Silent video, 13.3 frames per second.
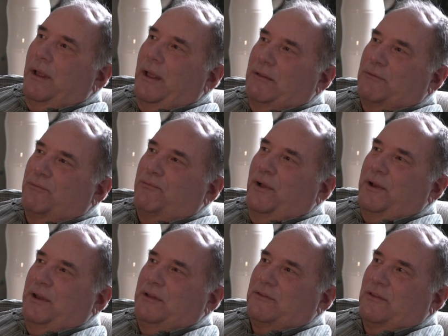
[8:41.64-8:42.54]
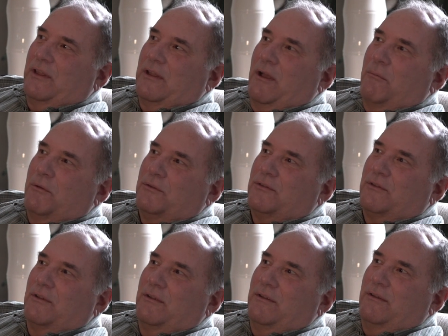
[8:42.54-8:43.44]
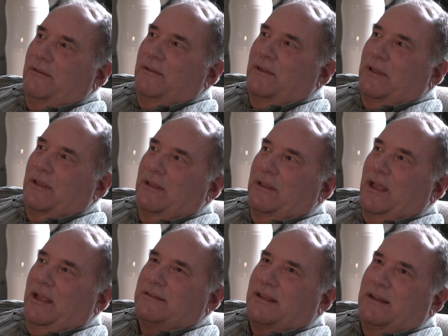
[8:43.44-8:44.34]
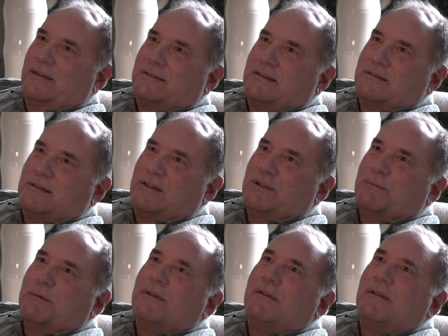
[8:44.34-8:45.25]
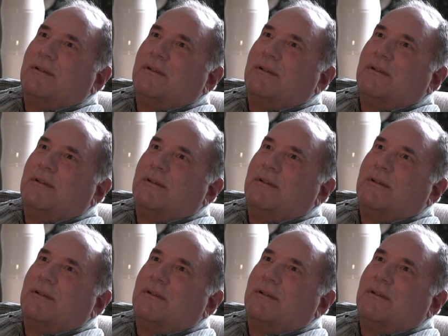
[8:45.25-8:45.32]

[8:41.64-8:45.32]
It's funny. It's like almost like God's got a sense of humor.